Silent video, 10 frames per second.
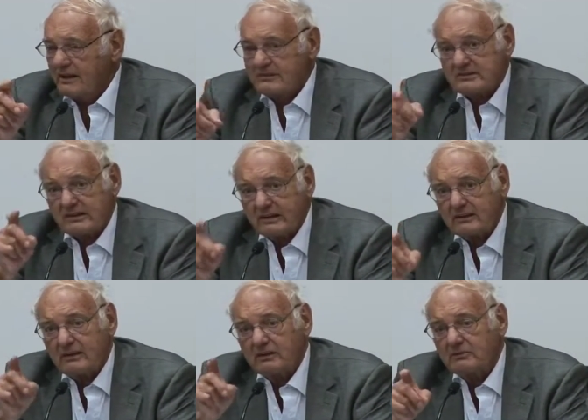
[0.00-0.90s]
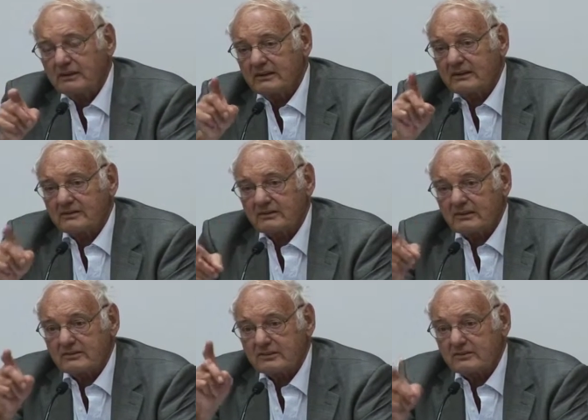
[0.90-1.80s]
And the second element is
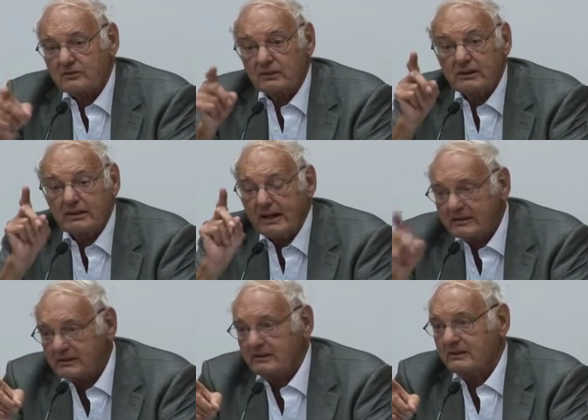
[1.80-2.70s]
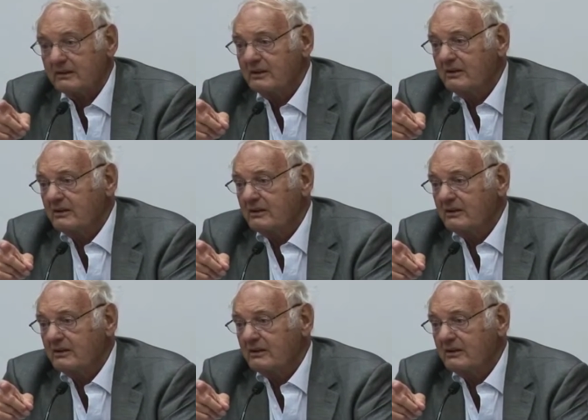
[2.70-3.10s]
that this solidarity